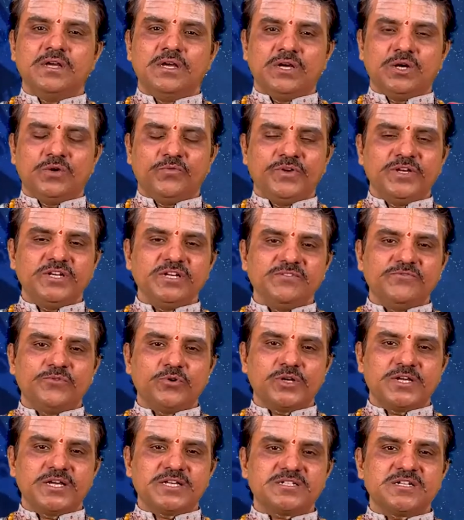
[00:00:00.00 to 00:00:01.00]
Weekly
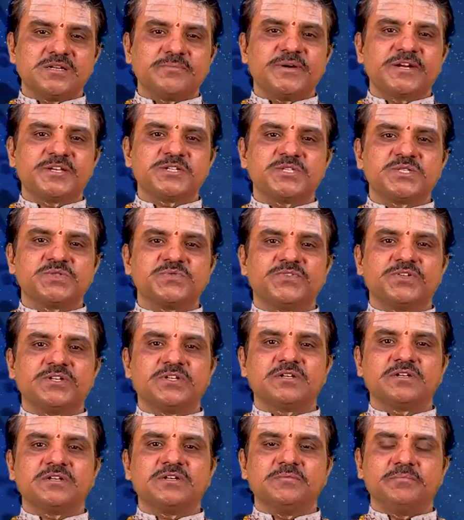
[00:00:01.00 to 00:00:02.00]
forecast and predictions
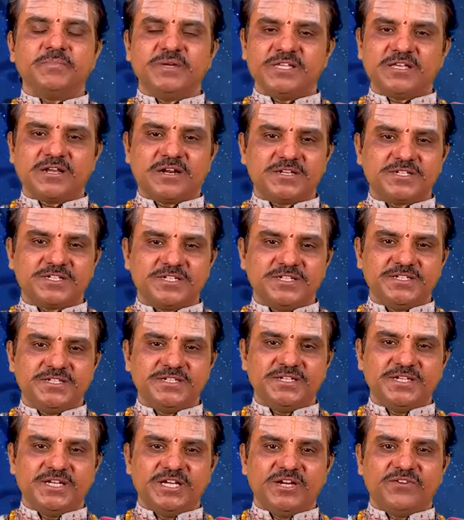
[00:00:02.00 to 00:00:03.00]
for Meena Rashi
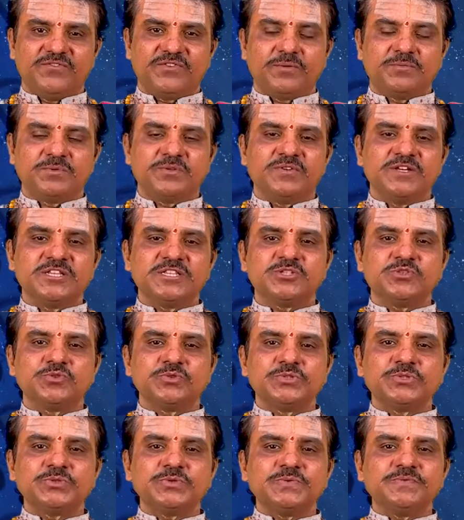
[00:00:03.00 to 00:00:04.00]
from 12th June
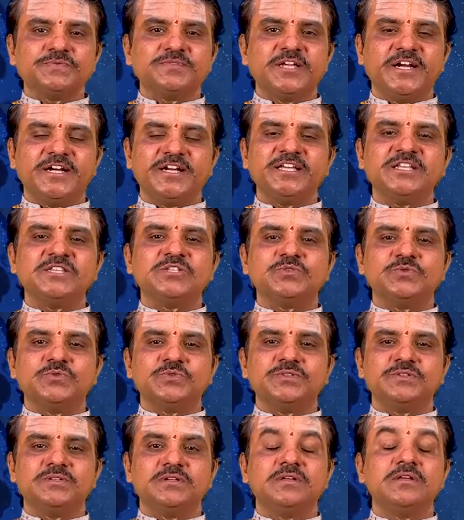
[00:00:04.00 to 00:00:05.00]
to 18th June.
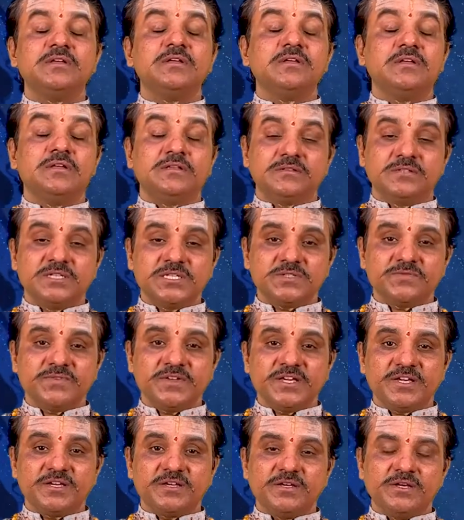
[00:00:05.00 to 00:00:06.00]
This
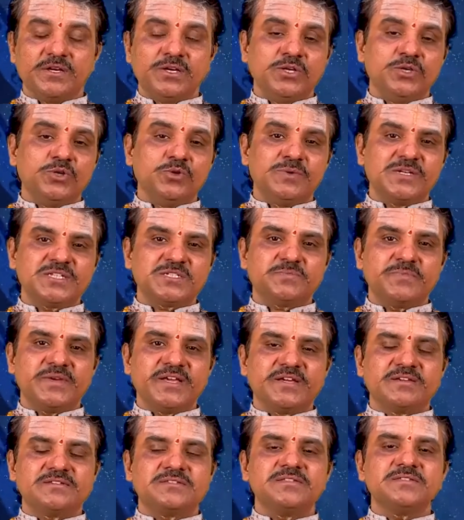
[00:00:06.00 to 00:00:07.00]
week, you must
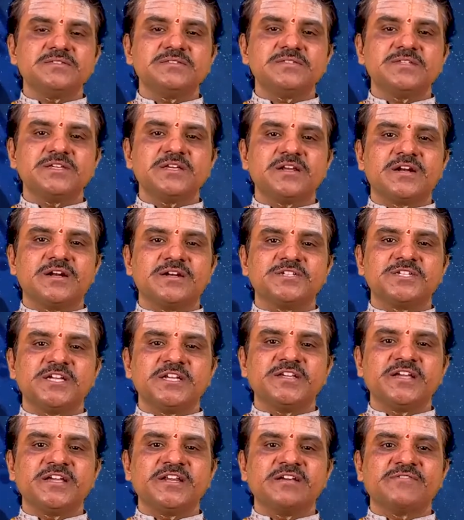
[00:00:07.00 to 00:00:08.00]
make sincere and
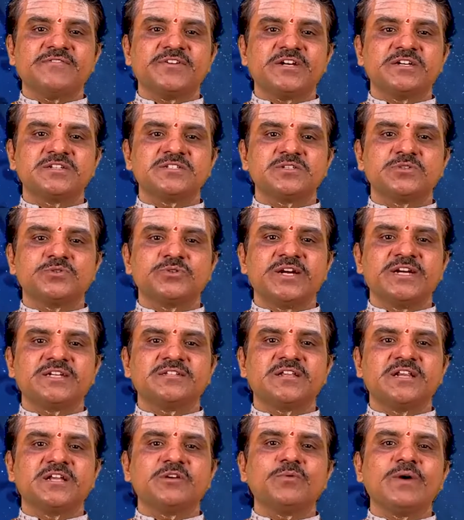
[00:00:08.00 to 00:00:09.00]
genuine efforts to get the
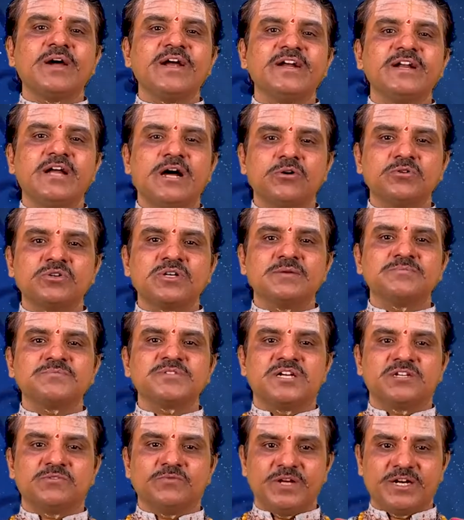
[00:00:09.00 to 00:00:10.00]
required outcomes
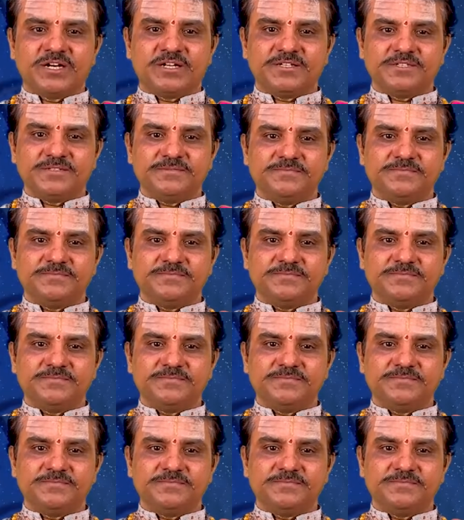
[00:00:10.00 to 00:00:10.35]
at work.